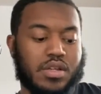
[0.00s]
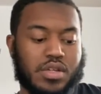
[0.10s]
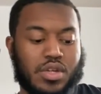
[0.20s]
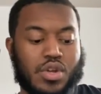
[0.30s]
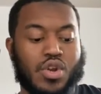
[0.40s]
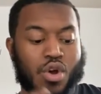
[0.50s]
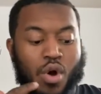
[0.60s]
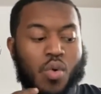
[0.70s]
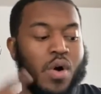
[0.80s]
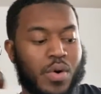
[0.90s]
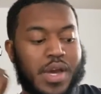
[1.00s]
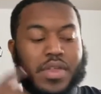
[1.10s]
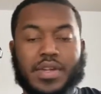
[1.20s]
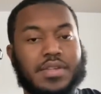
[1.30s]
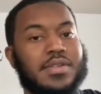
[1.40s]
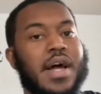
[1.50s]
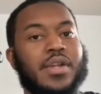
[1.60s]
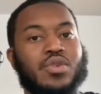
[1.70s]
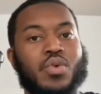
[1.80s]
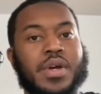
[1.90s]
to know, okay, this is not
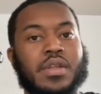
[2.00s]
a toy.